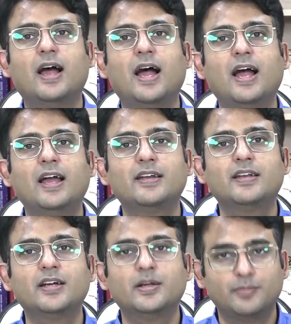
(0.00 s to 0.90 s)
And
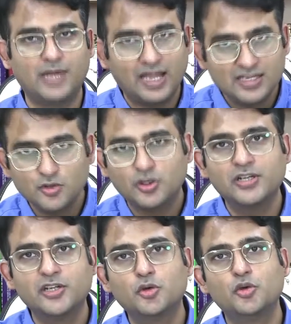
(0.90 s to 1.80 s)
as you
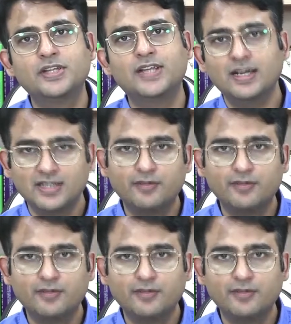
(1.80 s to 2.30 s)
continue doing that,